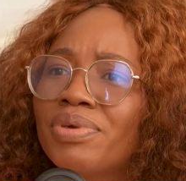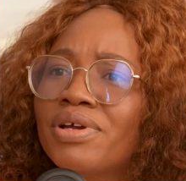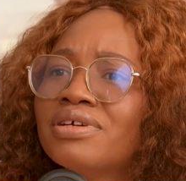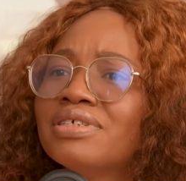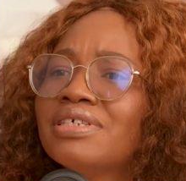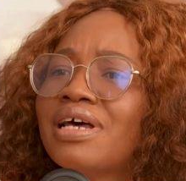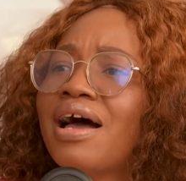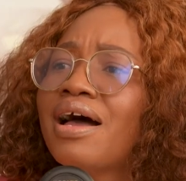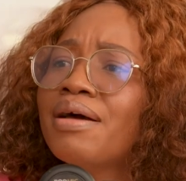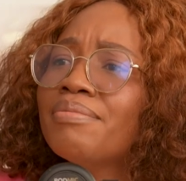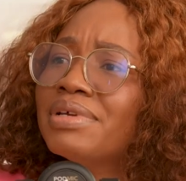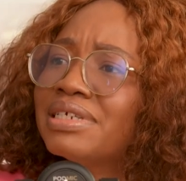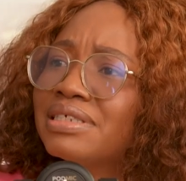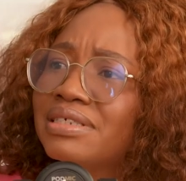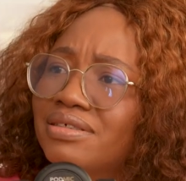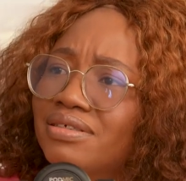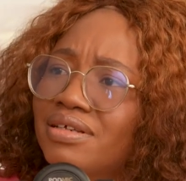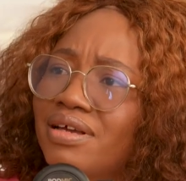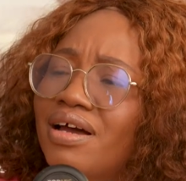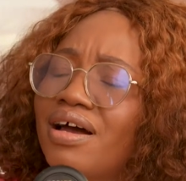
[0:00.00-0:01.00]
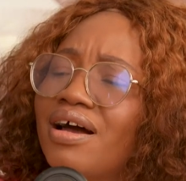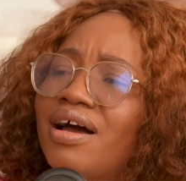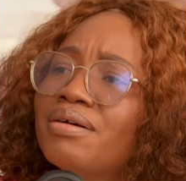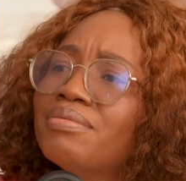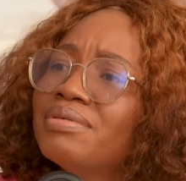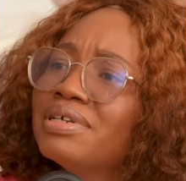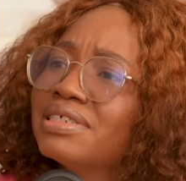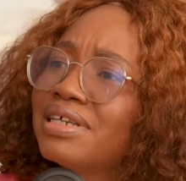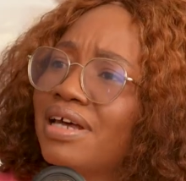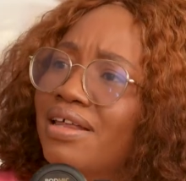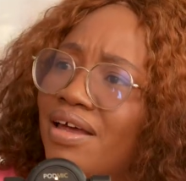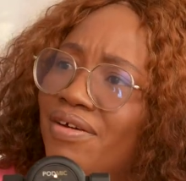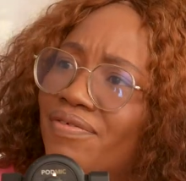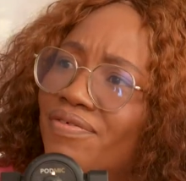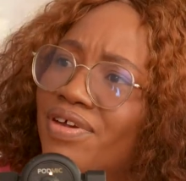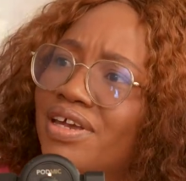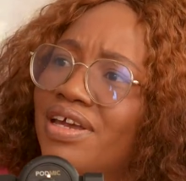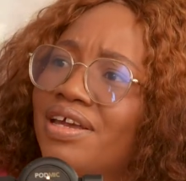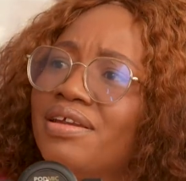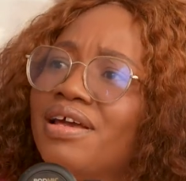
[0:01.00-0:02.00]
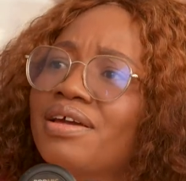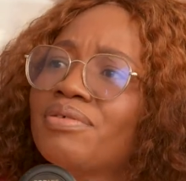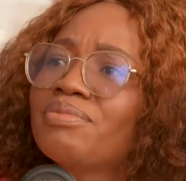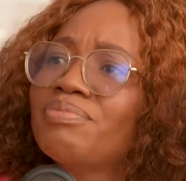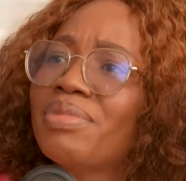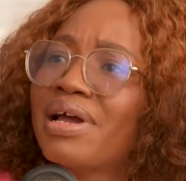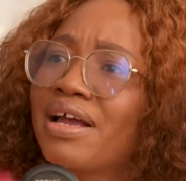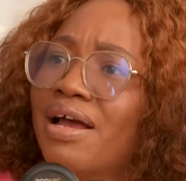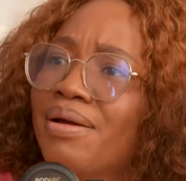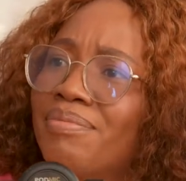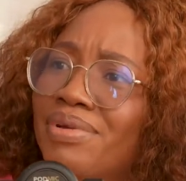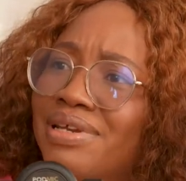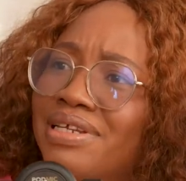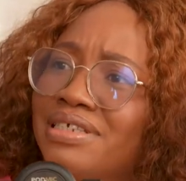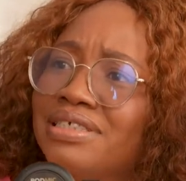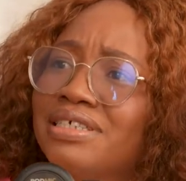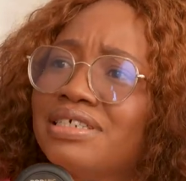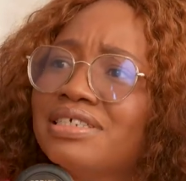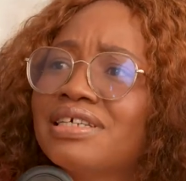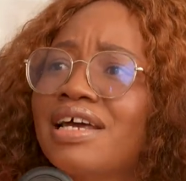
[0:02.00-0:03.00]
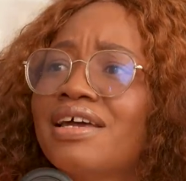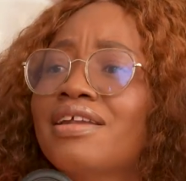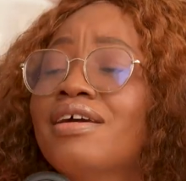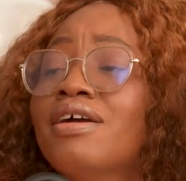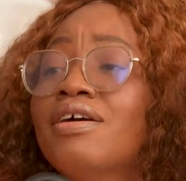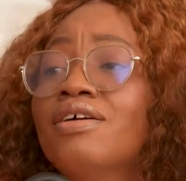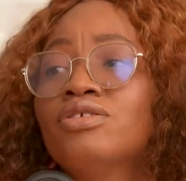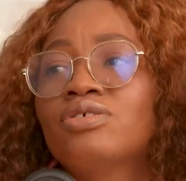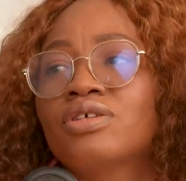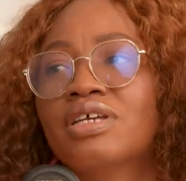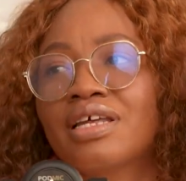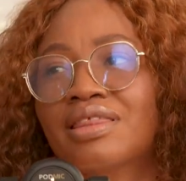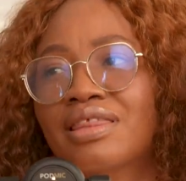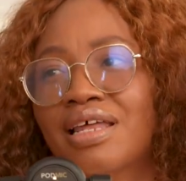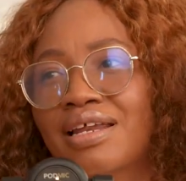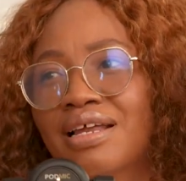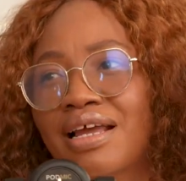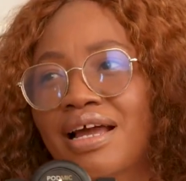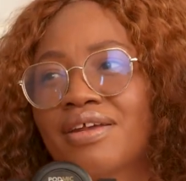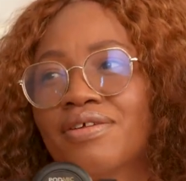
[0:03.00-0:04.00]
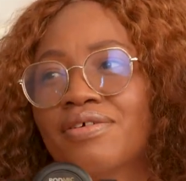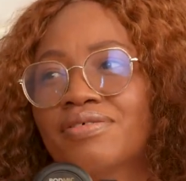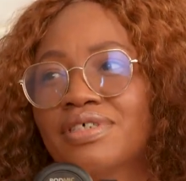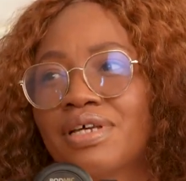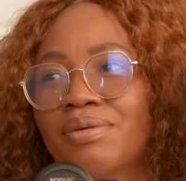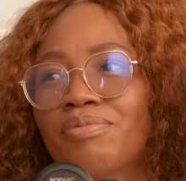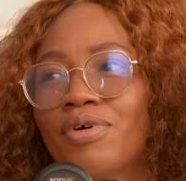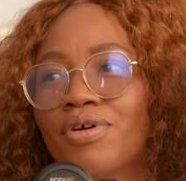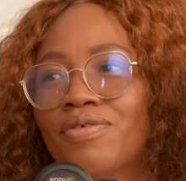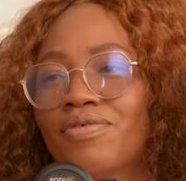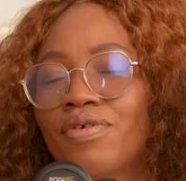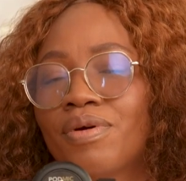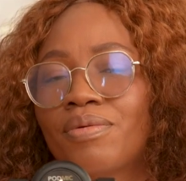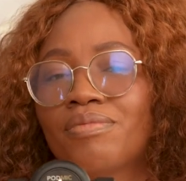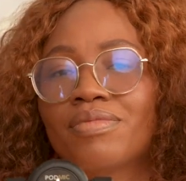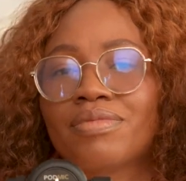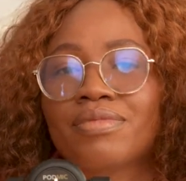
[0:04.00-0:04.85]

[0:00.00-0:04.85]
because I'm a South African. My company's this side. To get that kind of support from